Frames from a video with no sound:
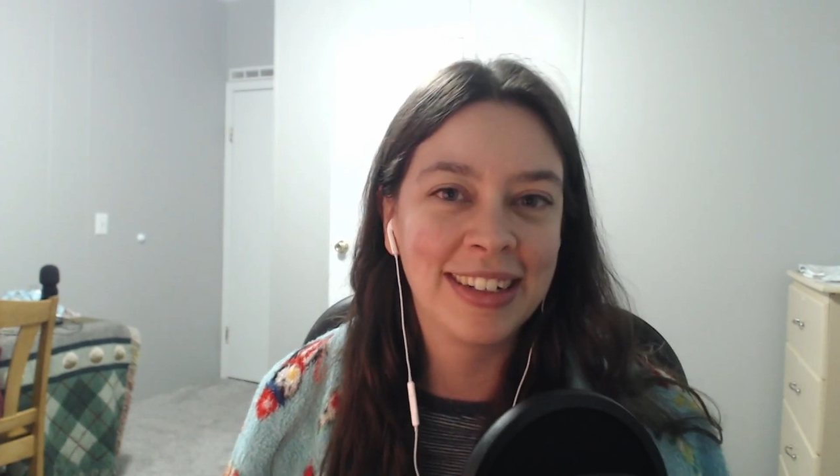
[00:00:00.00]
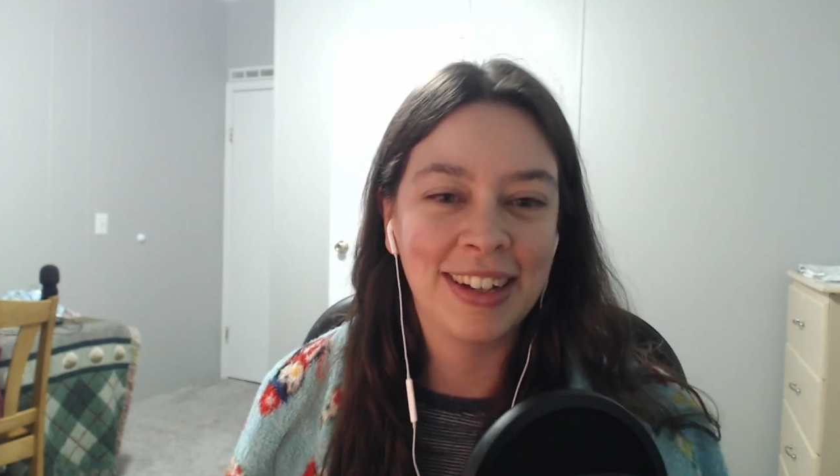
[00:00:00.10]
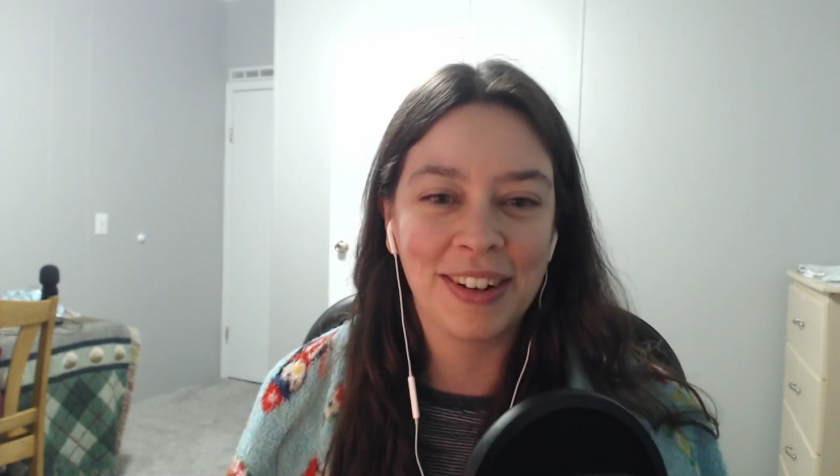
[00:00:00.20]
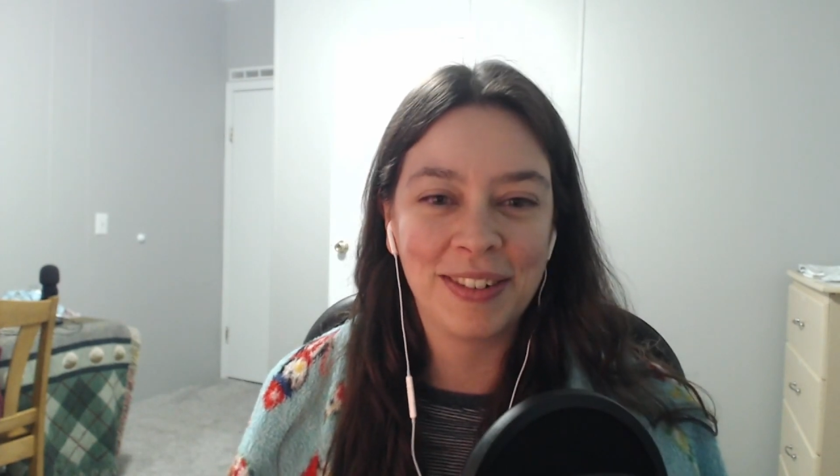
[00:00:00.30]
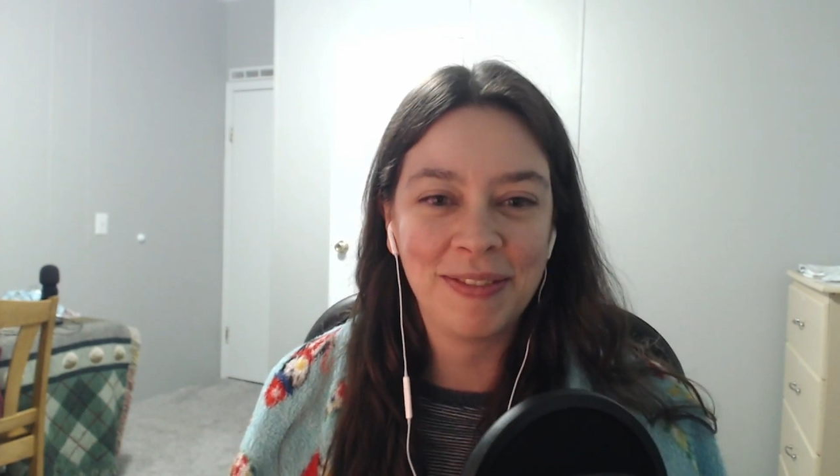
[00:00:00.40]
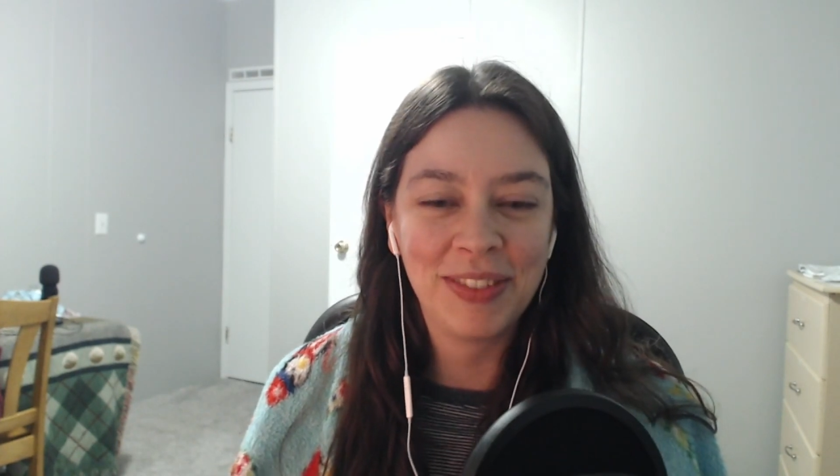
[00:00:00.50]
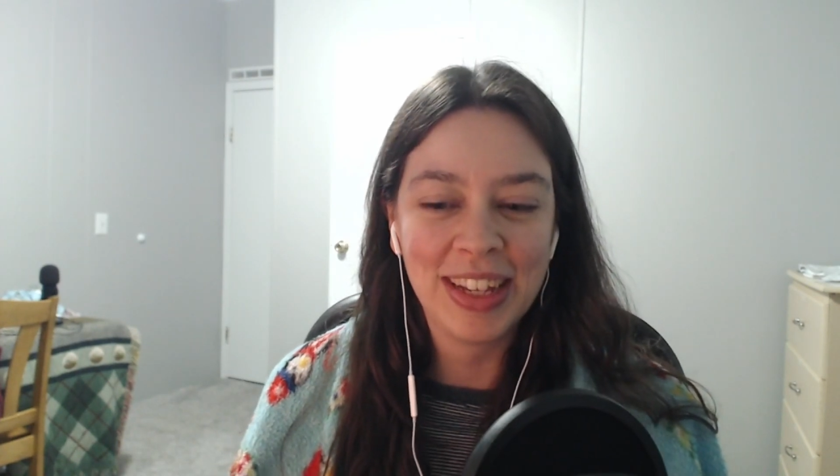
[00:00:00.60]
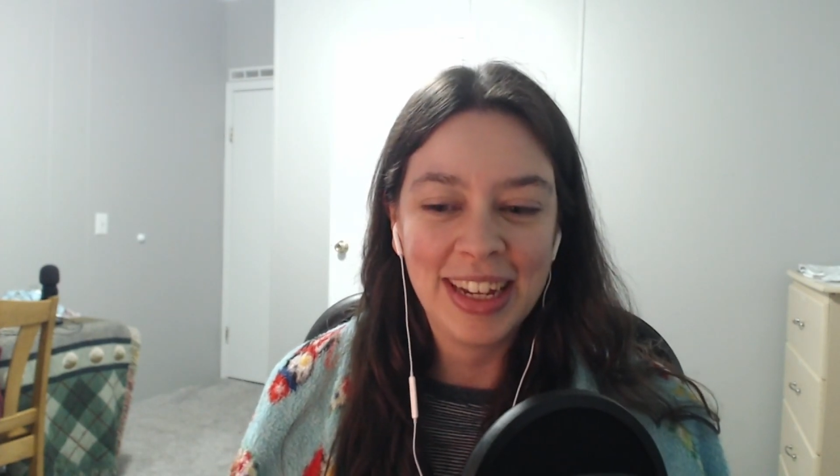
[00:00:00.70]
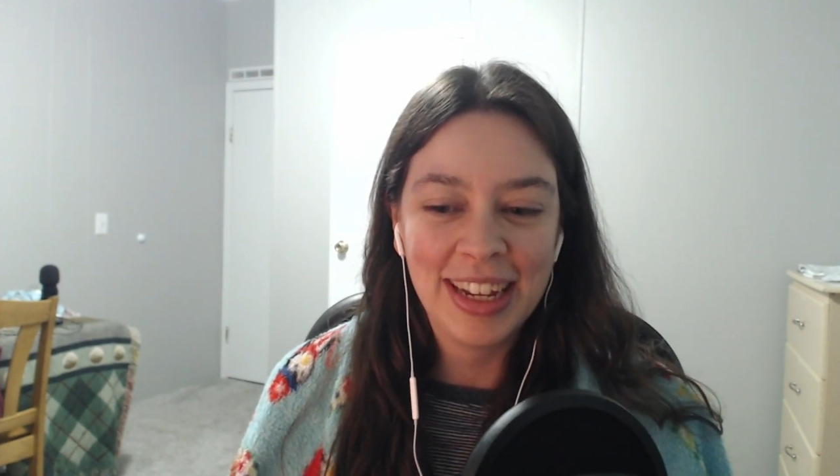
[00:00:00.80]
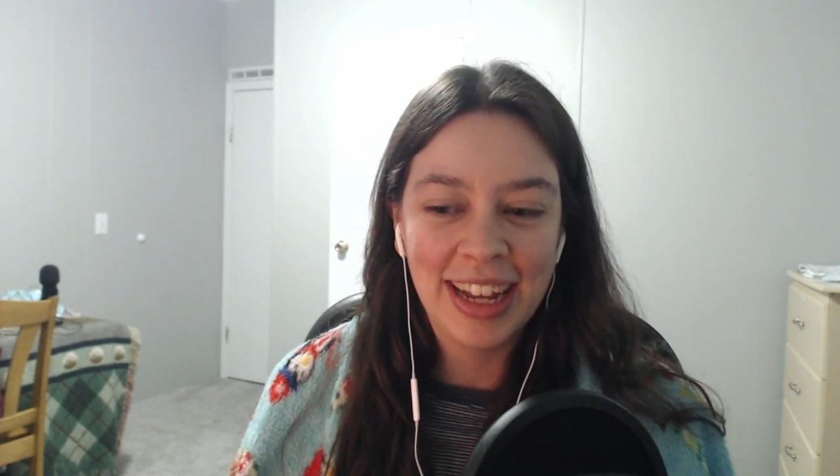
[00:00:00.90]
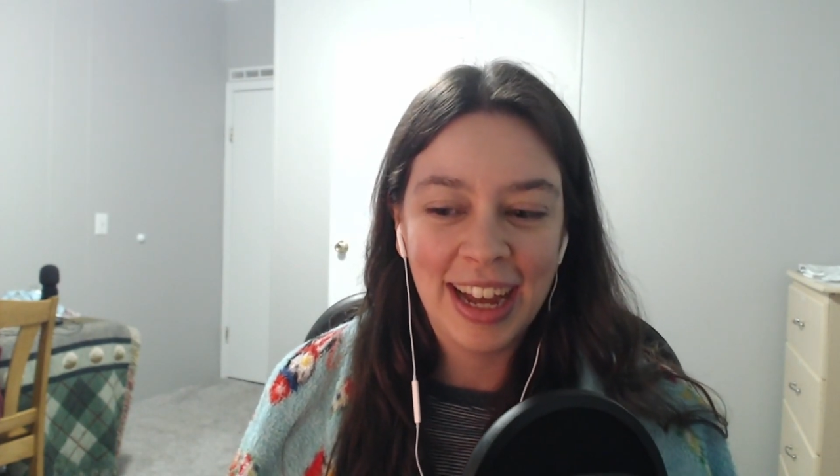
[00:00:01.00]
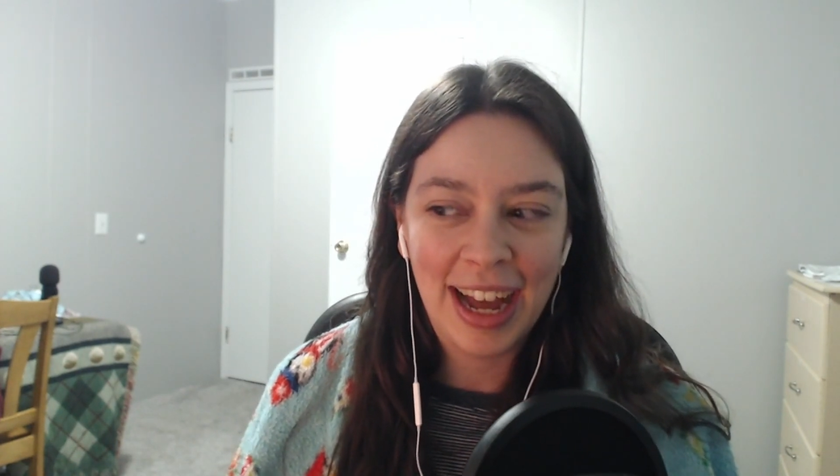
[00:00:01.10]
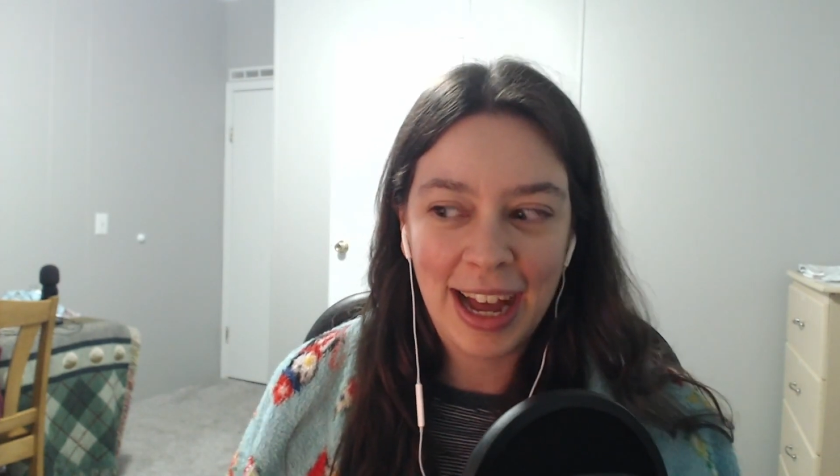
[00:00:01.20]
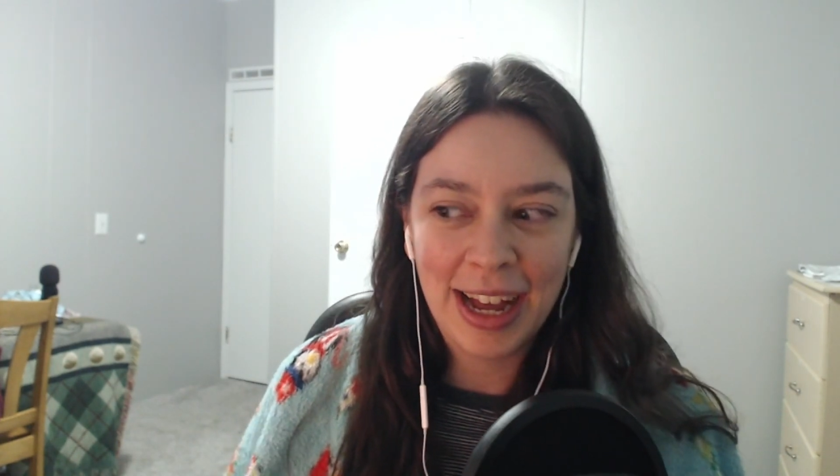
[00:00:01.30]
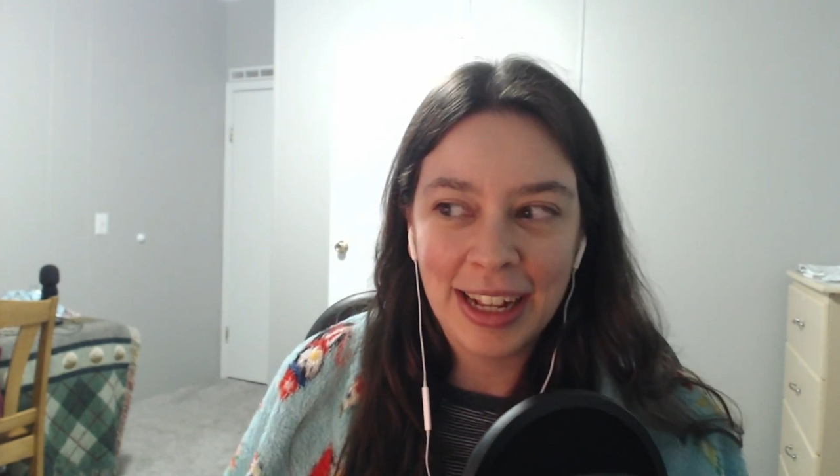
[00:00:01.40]
So
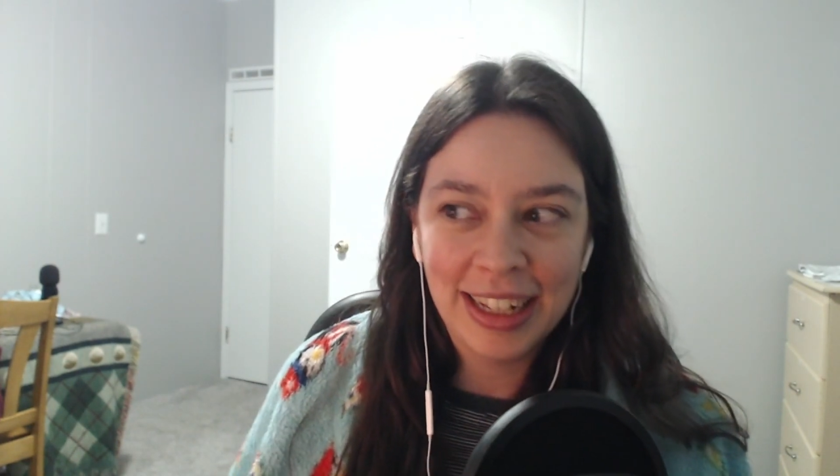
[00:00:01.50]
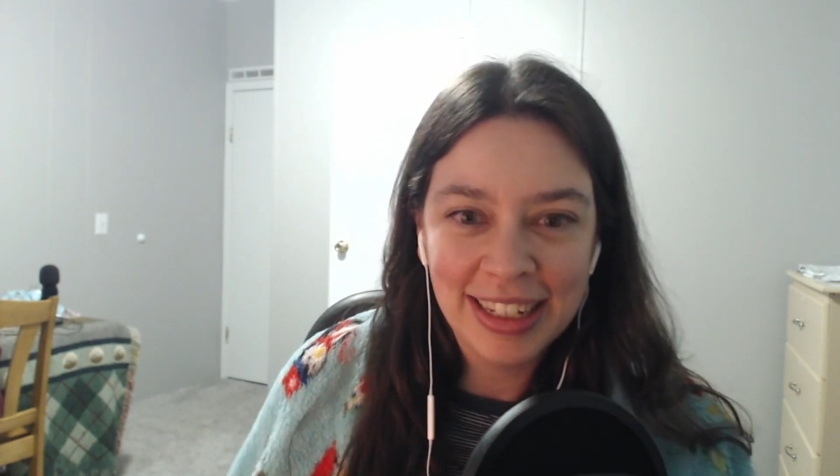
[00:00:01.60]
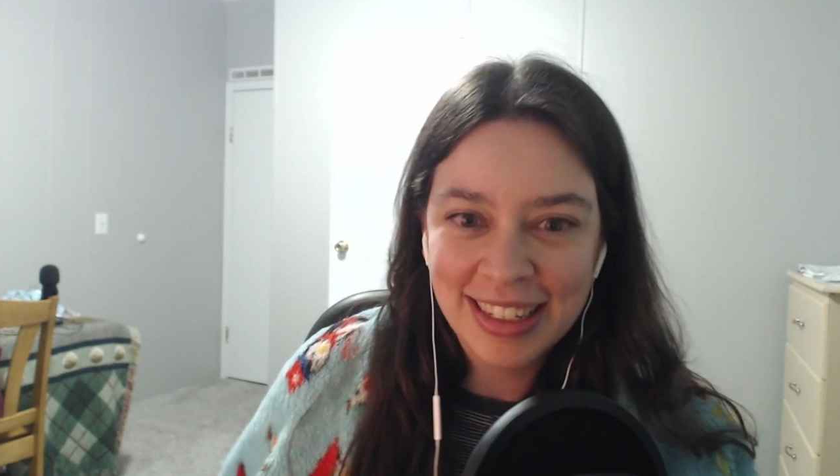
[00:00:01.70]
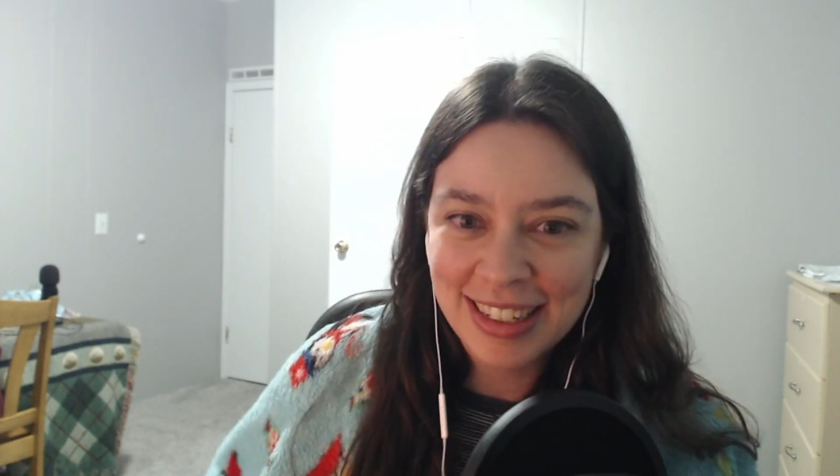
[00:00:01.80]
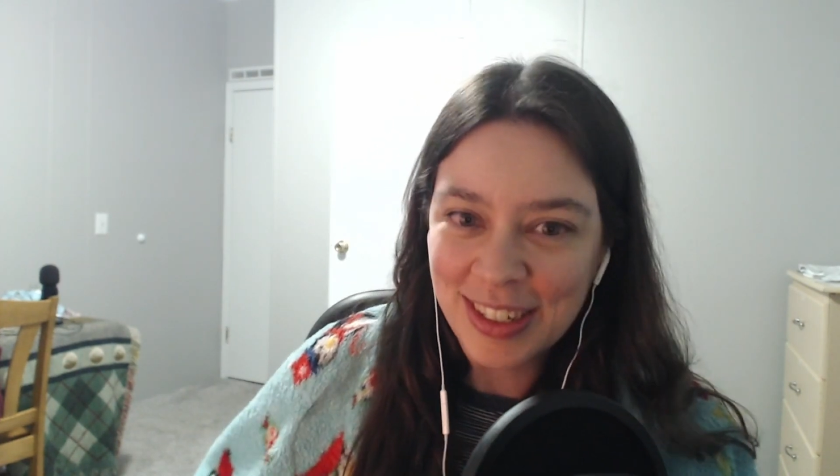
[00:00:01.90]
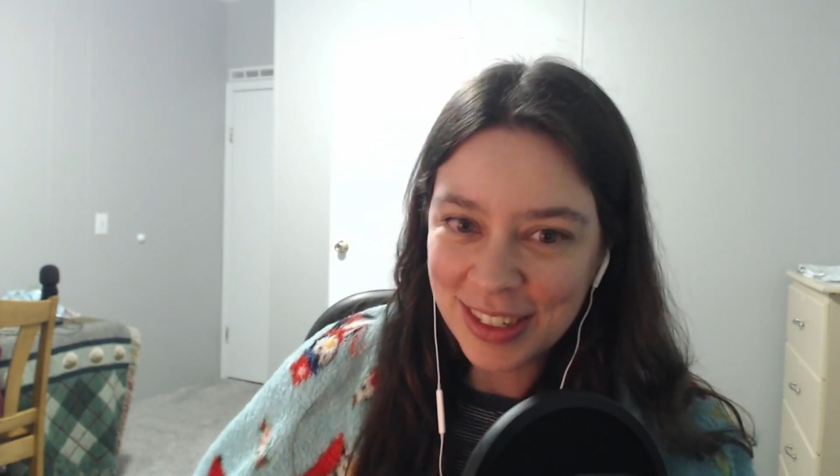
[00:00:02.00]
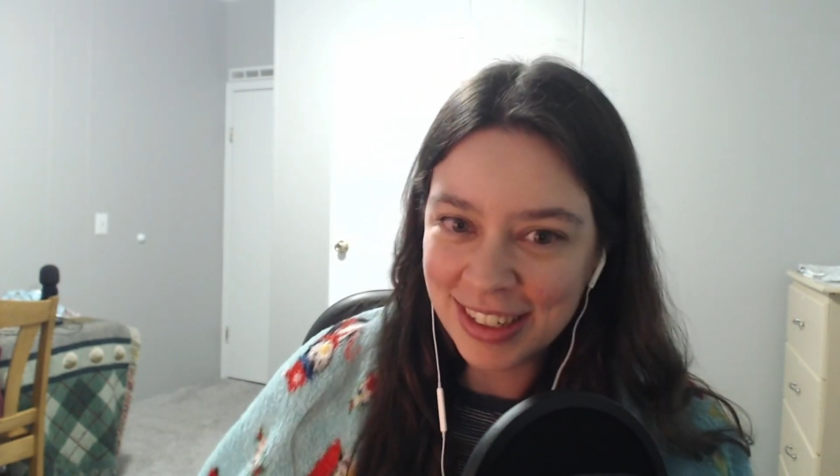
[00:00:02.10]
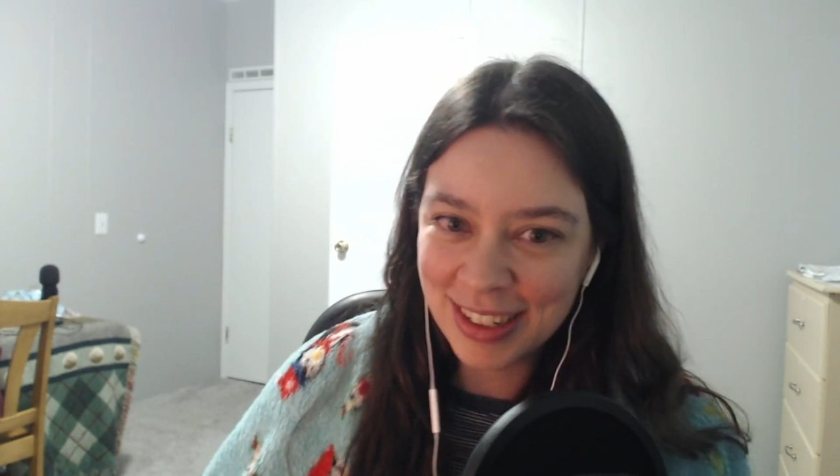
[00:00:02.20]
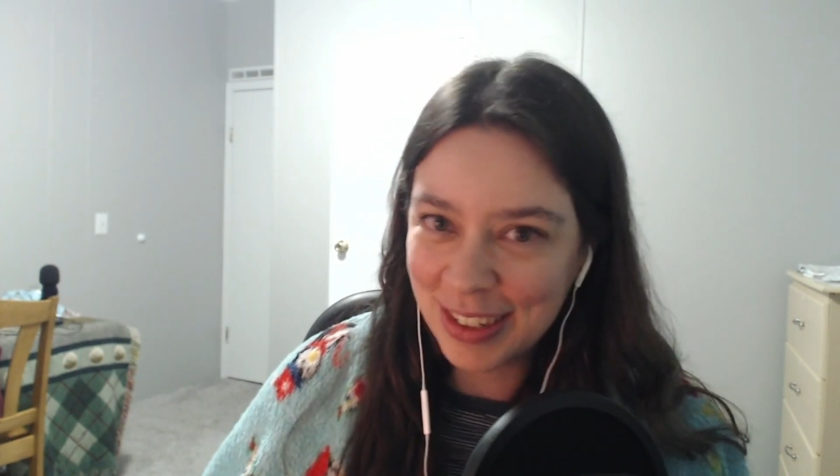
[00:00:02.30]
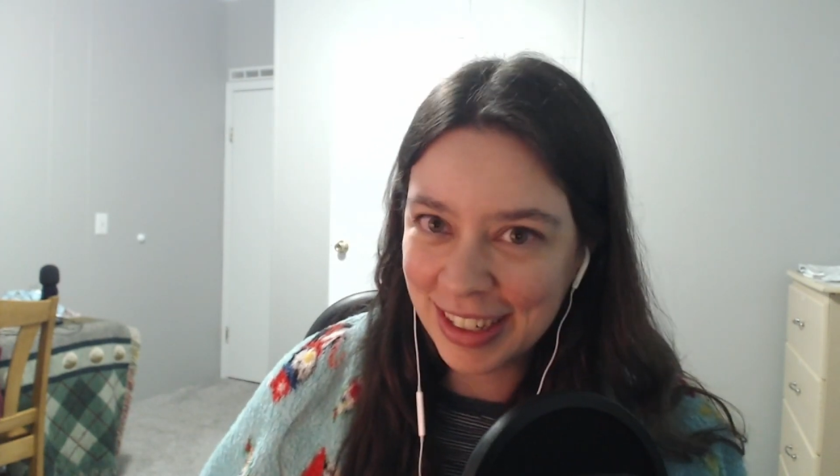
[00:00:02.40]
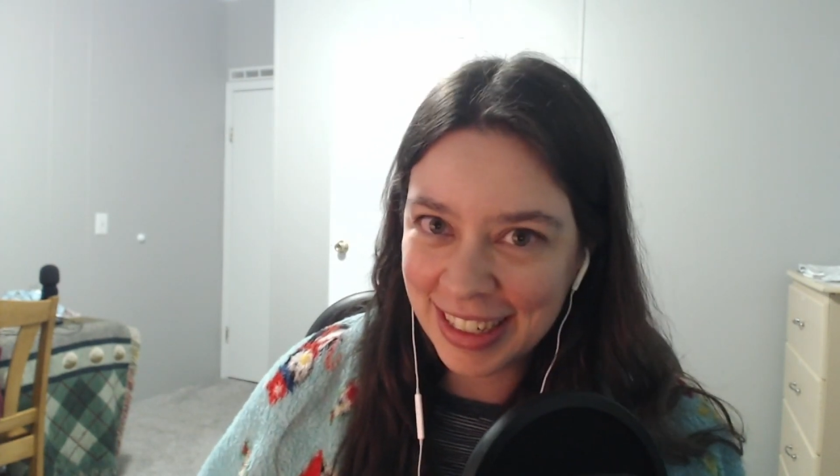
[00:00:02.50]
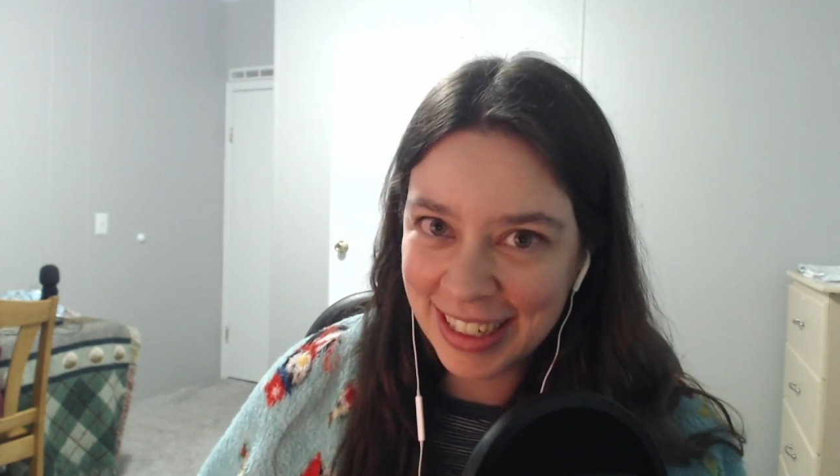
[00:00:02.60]
let's just look